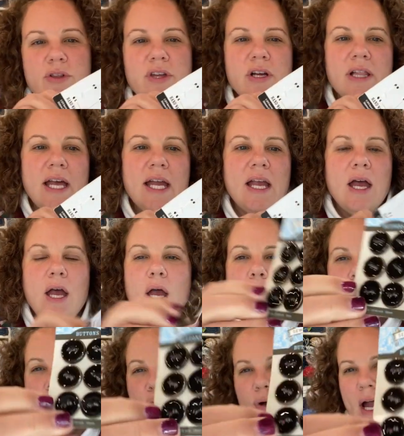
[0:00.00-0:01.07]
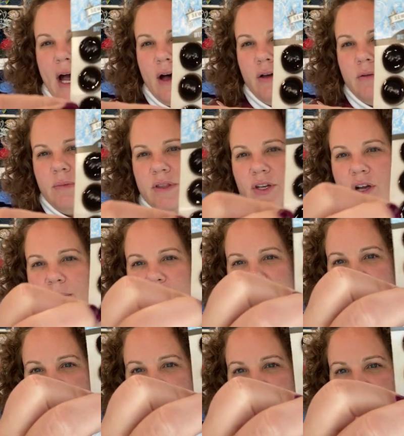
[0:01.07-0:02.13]
They're like brown, but they're almost
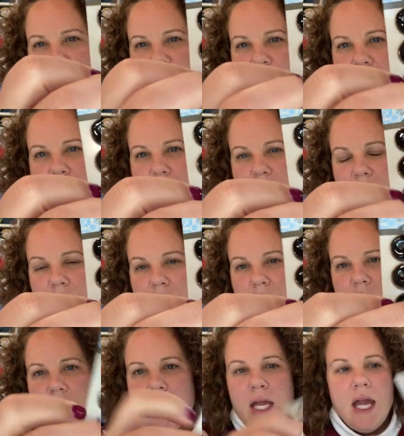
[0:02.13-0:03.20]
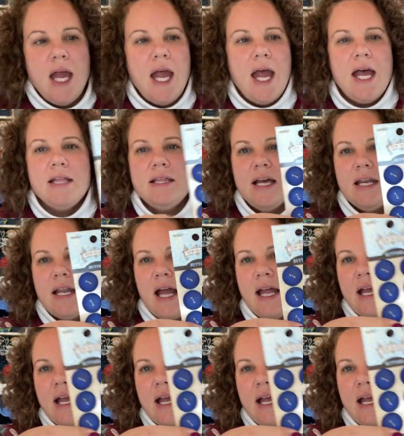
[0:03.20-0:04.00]
like ceramic. And then I